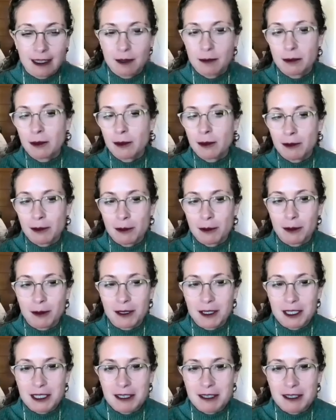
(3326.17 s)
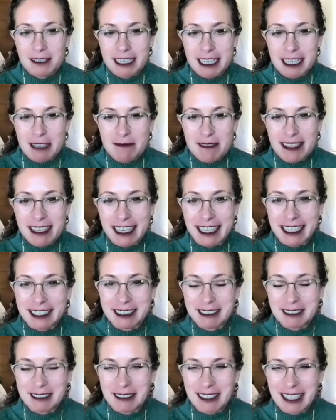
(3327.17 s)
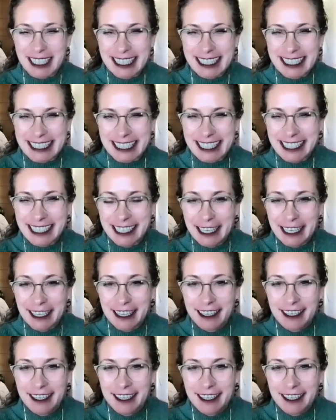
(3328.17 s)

And they both point to the same thing, right?